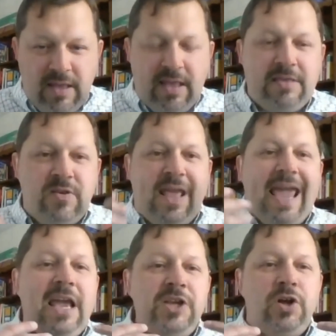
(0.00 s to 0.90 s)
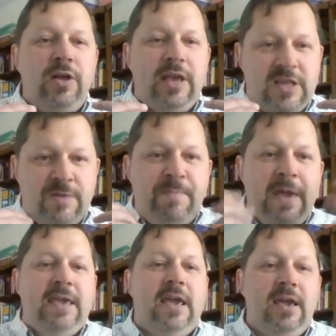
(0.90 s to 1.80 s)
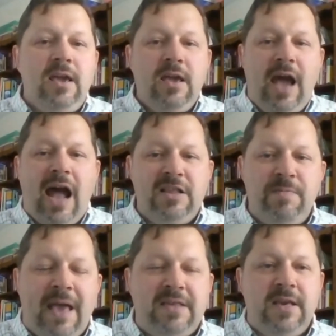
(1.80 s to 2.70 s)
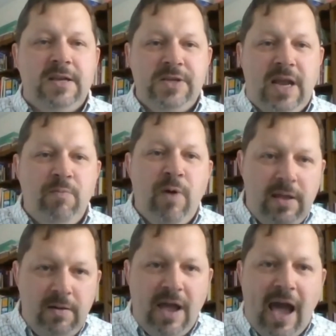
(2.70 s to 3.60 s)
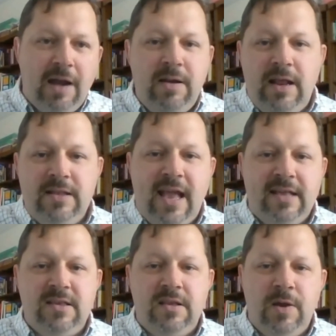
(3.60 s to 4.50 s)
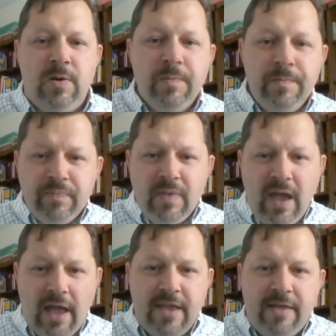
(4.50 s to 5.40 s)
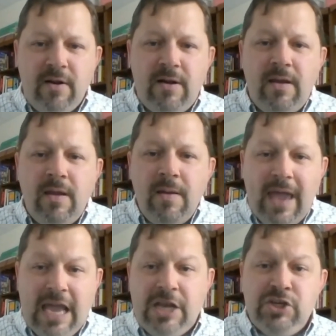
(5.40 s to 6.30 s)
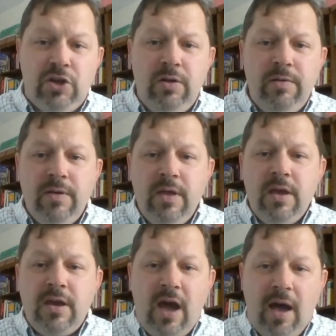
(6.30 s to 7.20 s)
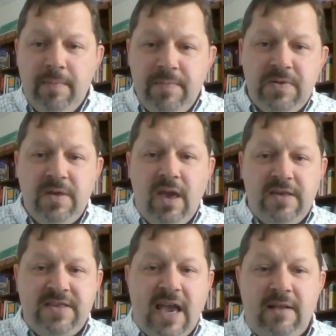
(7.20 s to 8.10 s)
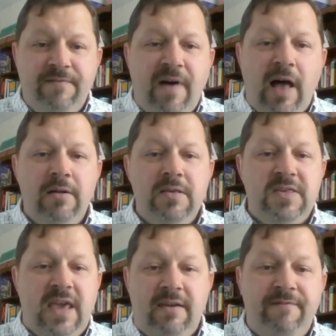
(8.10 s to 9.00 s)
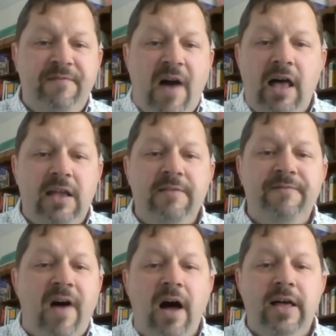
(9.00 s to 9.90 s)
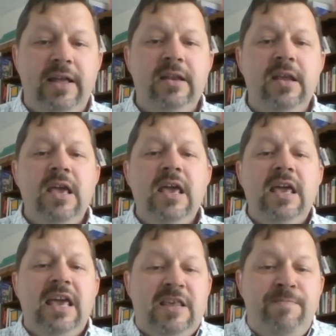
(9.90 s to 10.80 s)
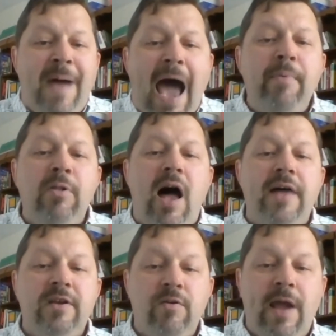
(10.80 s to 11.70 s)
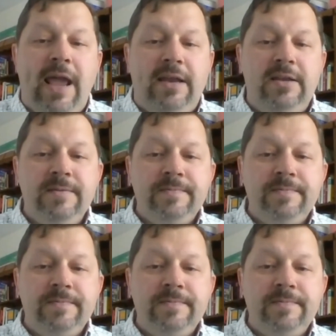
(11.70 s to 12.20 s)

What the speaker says: So the angel is speaking God's message and what God intends to do. Another angel comes, a second followed, saying, "Fallen, fallen is Babylon the Great.